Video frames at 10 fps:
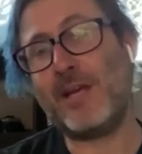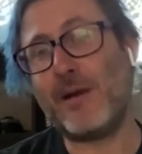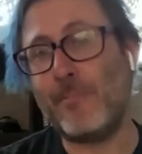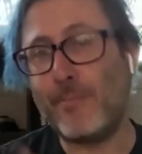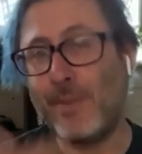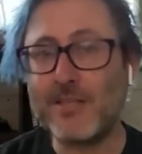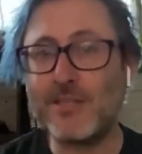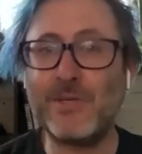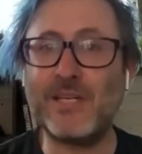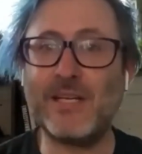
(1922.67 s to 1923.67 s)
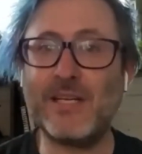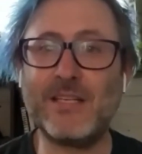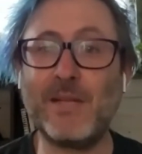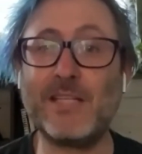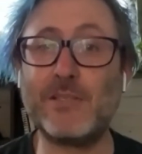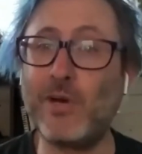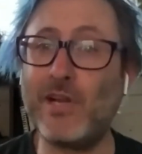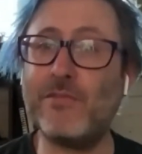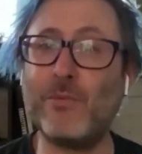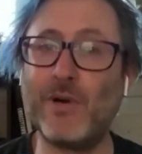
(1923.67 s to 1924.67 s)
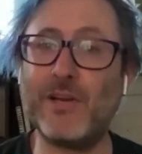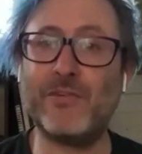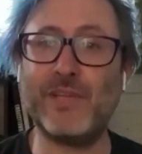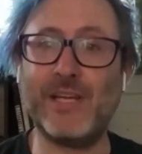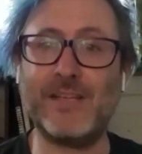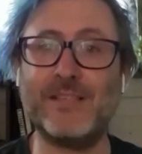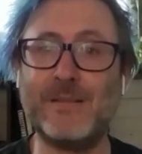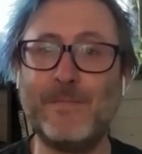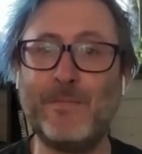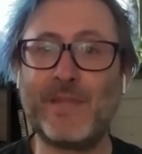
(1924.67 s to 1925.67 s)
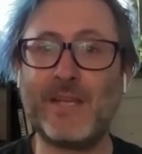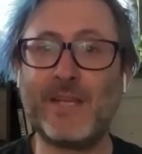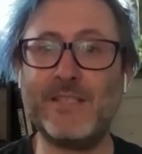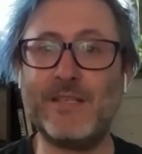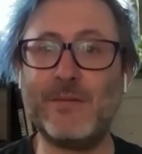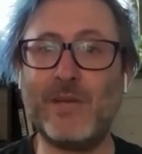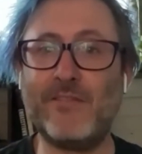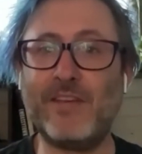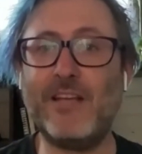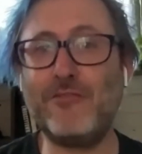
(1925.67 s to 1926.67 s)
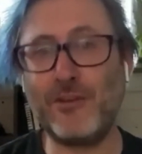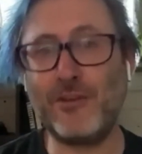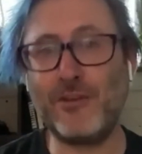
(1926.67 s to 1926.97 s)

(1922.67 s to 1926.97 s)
and maybe come back to it another time. That's one of the wonderful things, is that we have